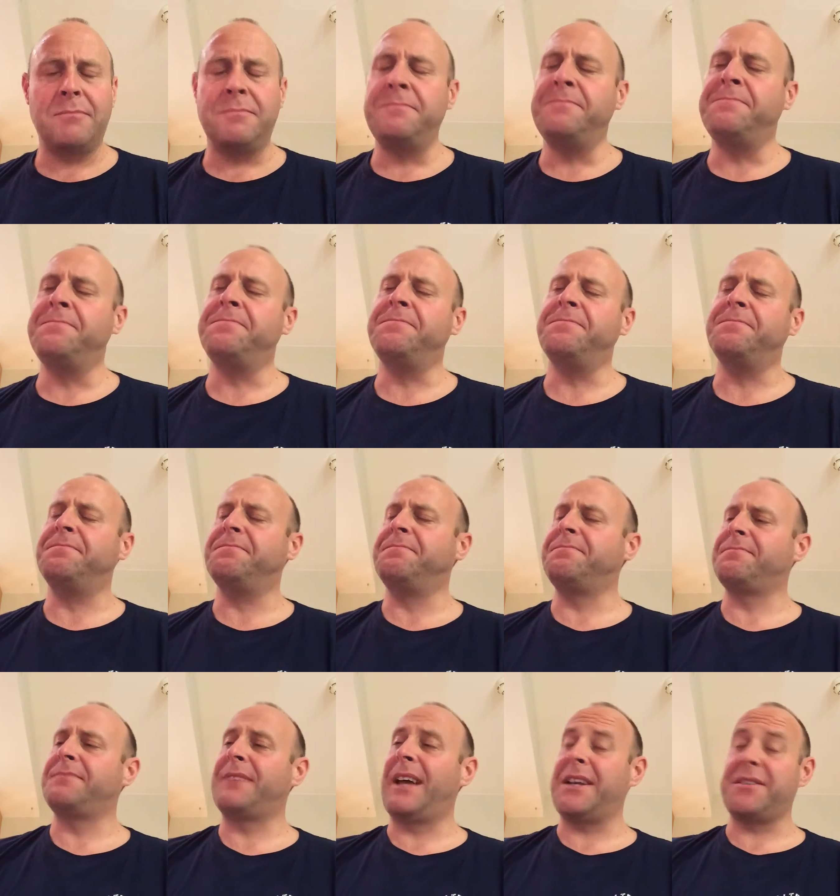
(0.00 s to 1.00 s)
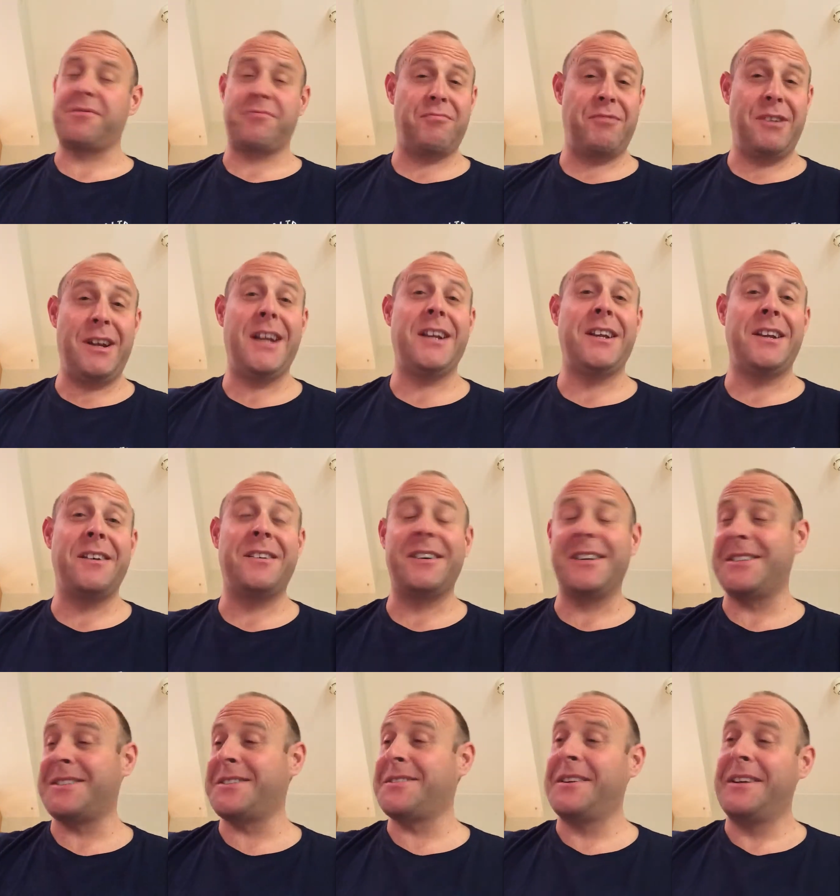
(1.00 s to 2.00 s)
Mmm, that's really
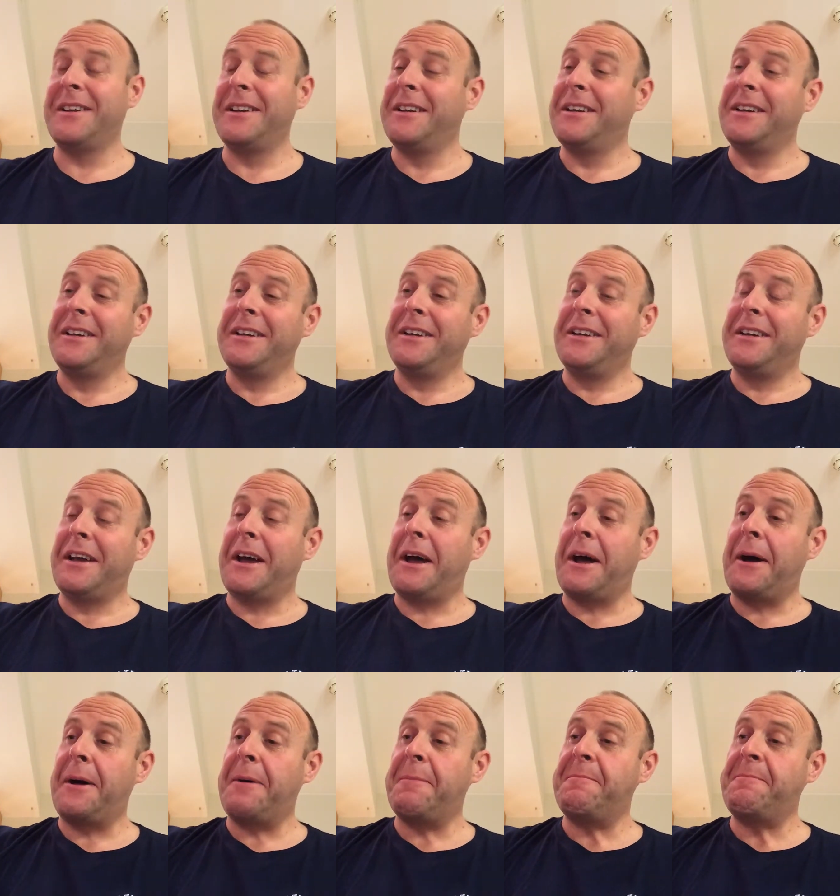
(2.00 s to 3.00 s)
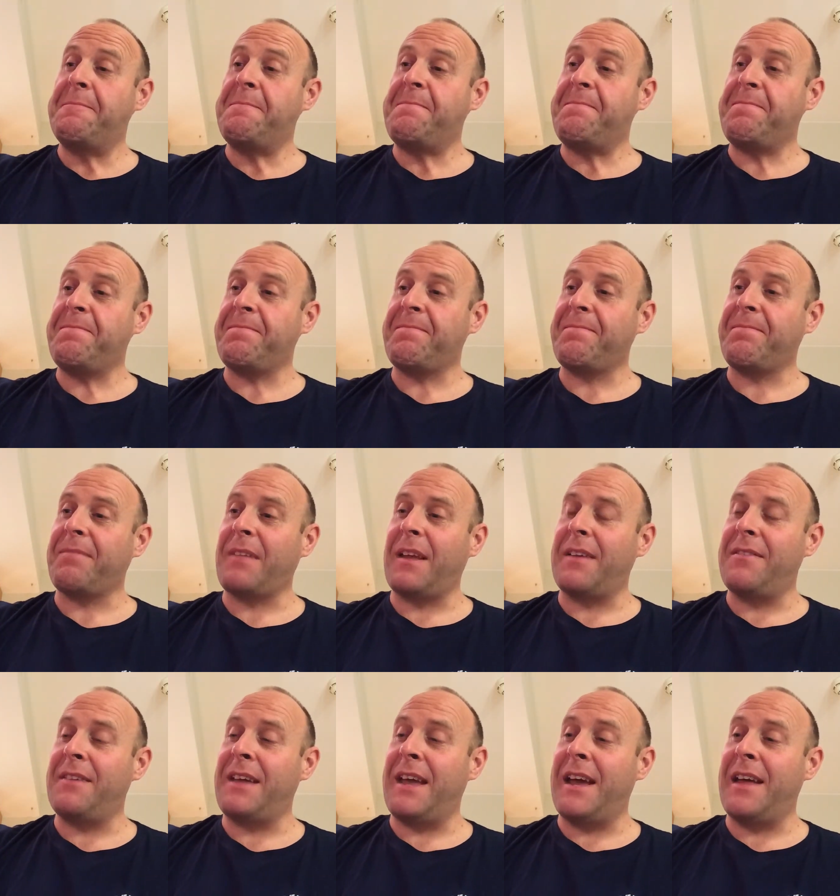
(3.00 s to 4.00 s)
nice. Um,
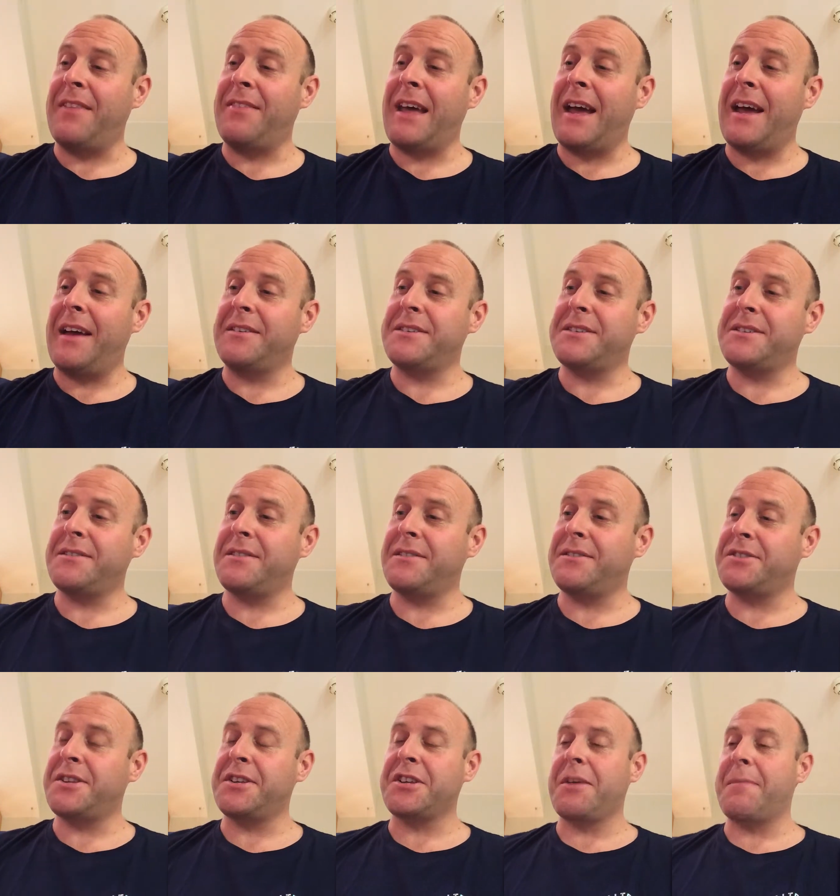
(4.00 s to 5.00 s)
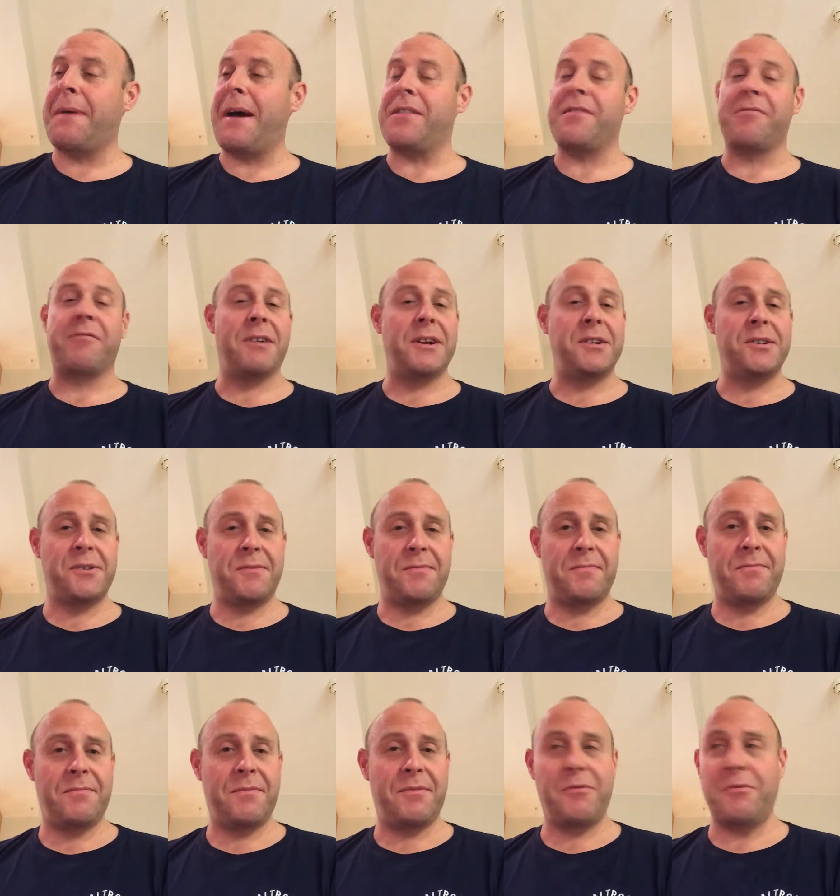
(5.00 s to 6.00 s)
yeah, that's it's just come out the fridge
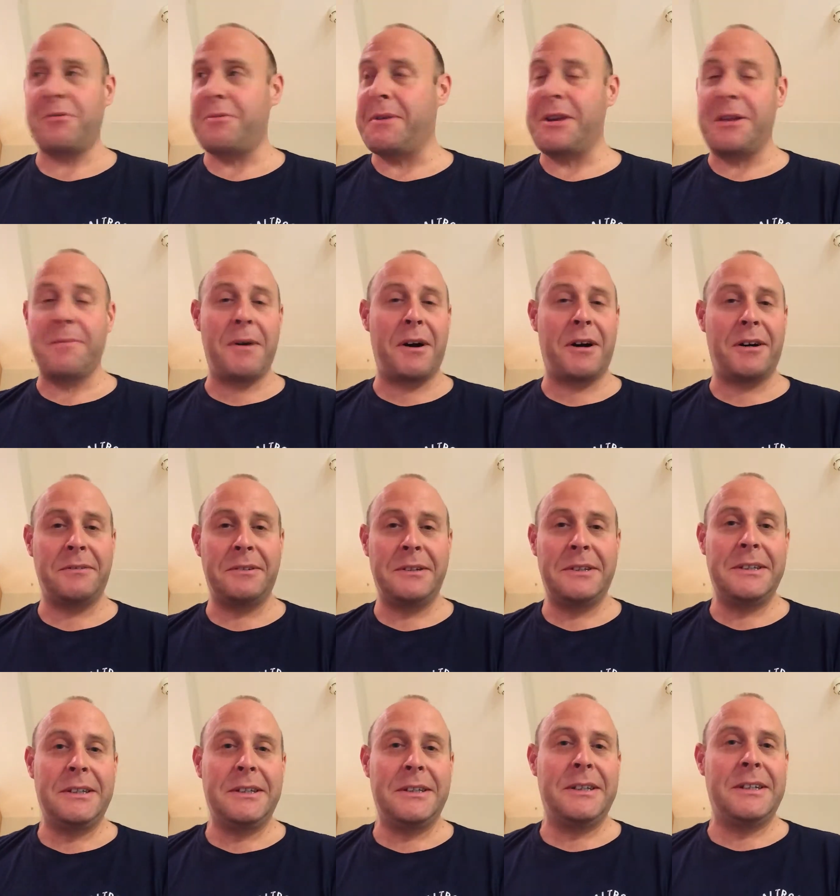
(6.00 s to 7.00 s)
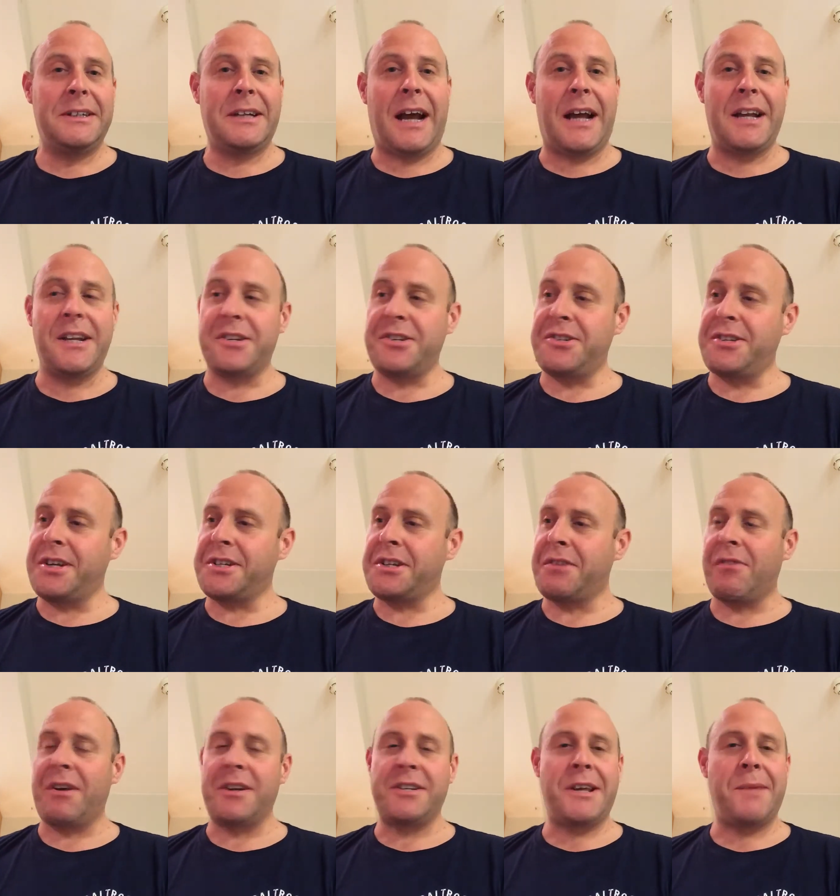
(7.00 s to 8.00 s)
from the minibar, and it's just
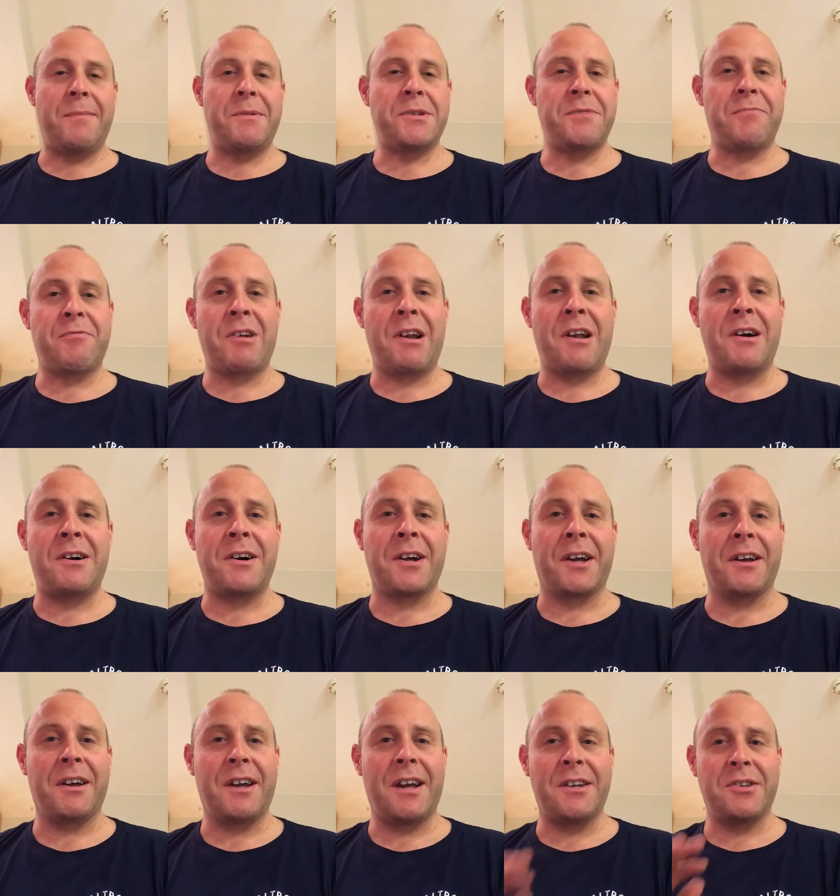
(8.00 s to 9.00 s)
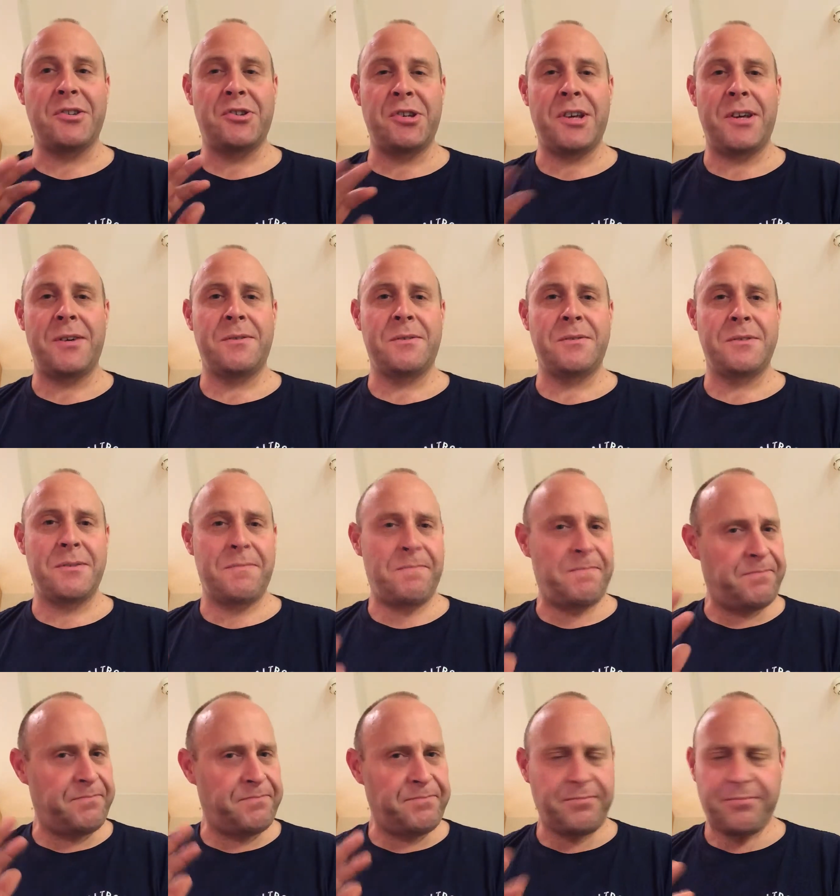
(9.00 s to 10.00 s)
the right temperature for a lager. It's chilled,
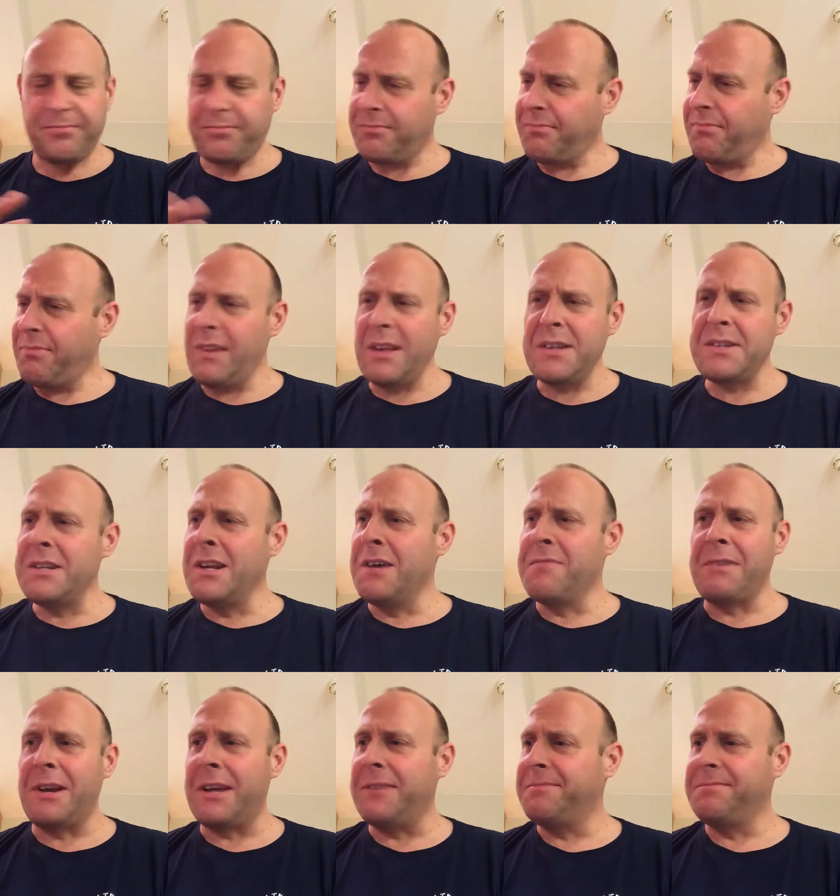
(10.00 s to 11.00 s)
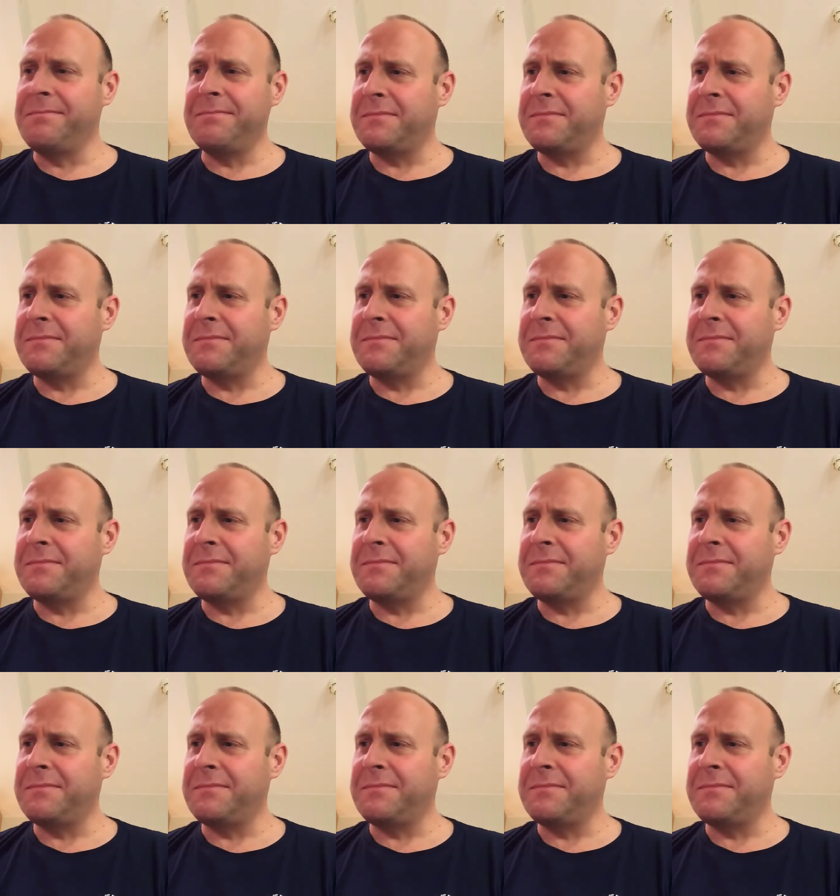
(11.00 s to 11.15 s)
lovely.